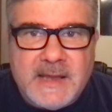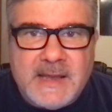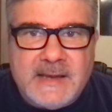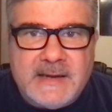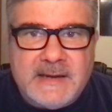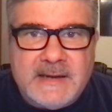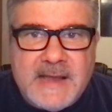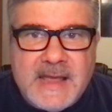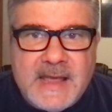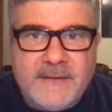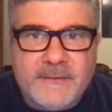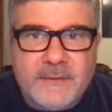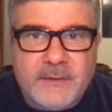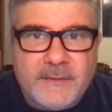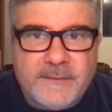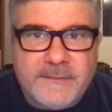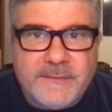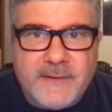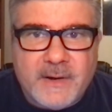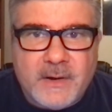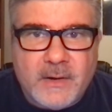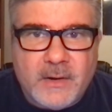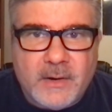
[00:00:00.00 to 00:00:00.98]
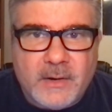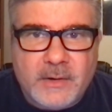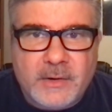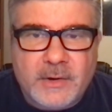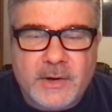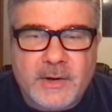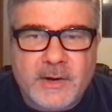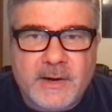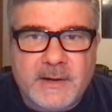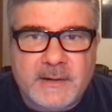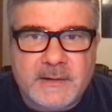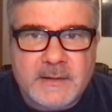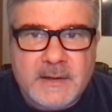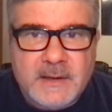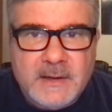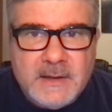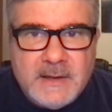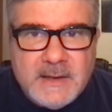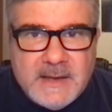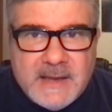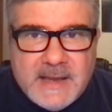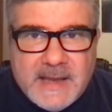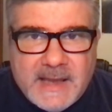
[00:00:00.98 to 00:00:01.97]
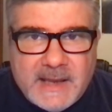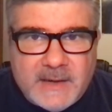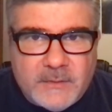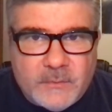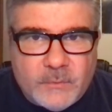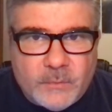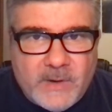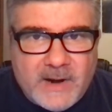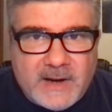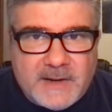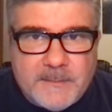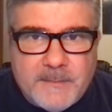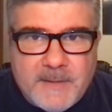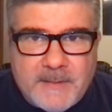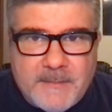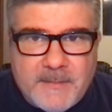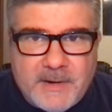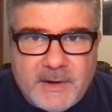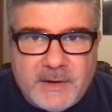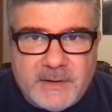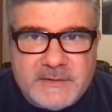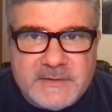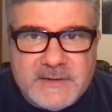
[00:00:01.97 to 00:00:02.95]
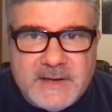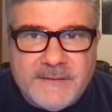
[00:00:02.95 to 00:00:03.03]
and have an affair on her and and wreck my marriage.